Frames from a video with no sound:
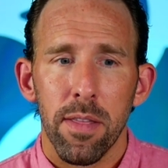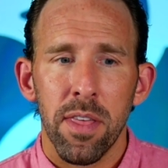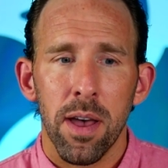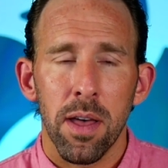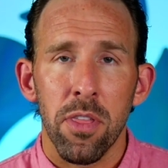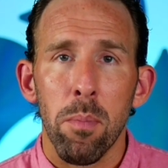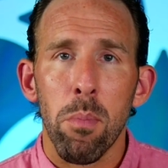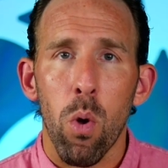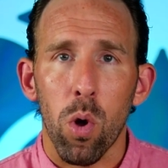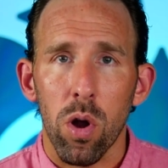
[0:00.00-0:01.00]
the, the
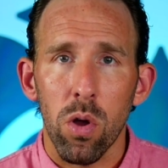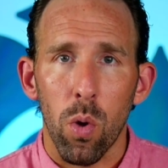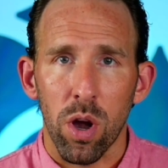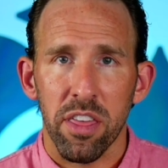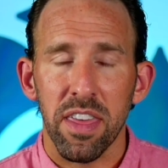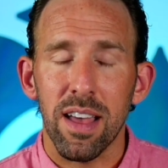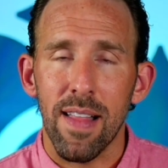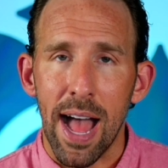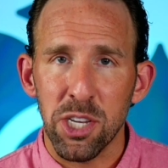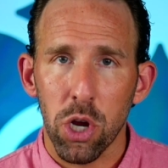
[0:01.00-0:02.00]
moral or
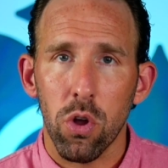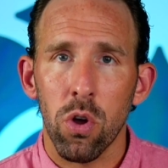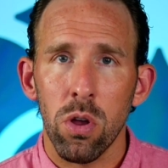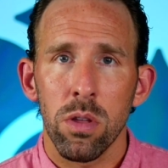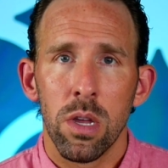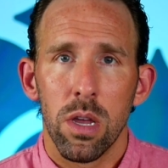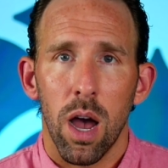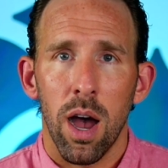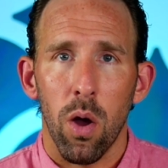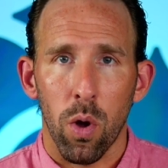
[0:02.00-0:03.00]
theological
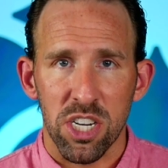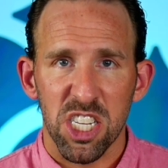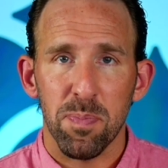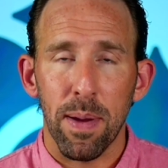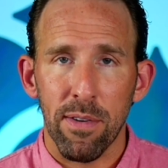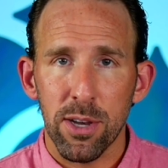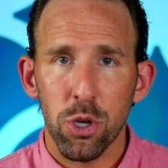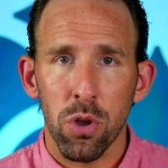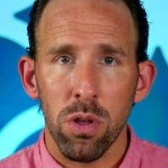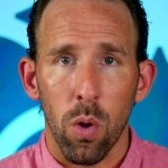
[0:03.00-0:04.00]
uh, or
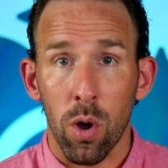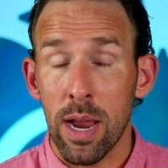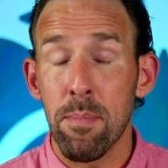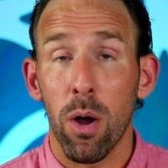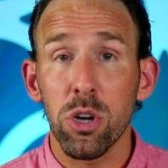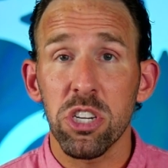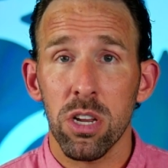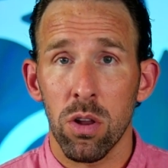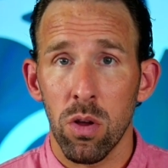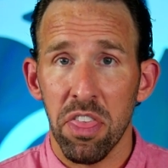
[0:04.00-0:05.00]
spiritual or
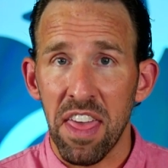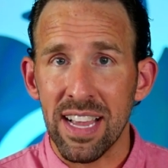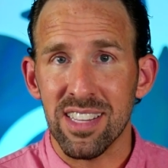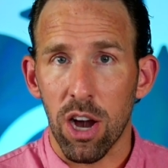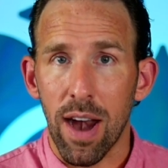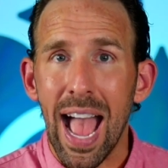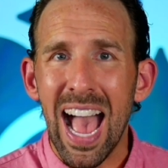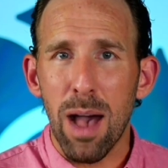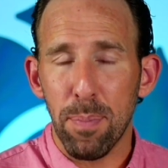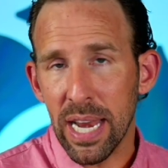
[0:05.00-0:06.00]
emotional things that are
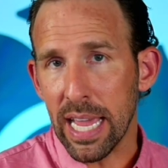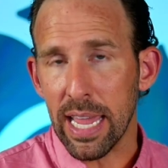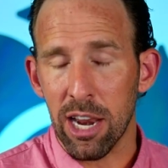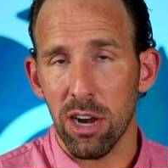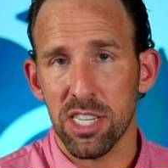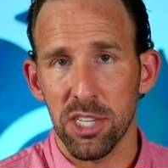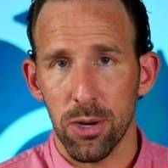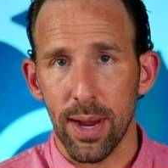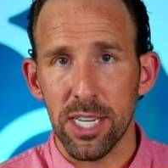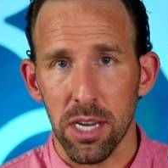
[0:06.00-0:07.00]
happening in our
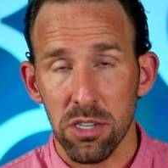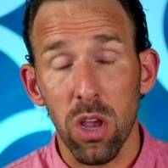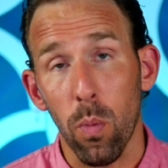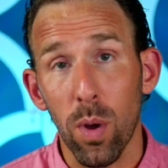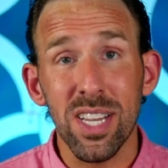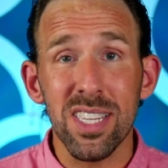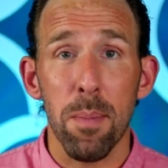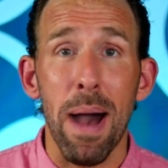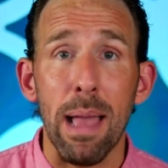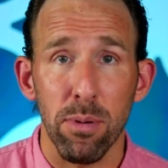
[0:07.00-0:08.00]
situation. So, what does
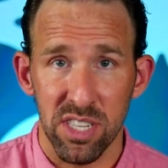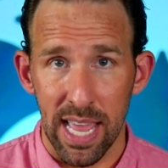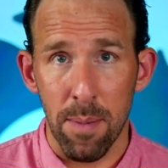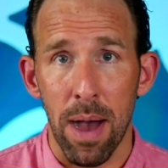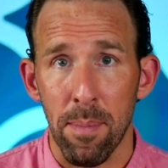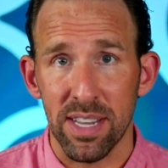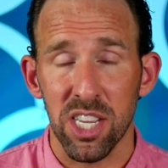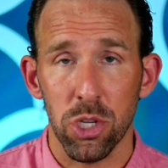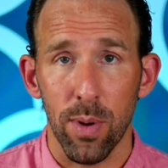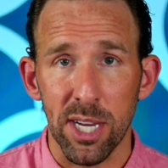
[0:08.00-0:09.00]
the Bible say about my
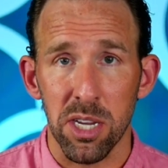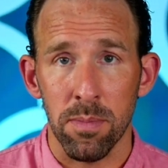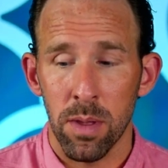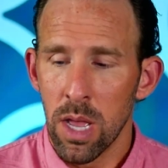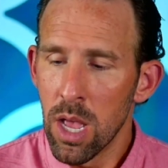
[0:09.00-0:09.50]
situation?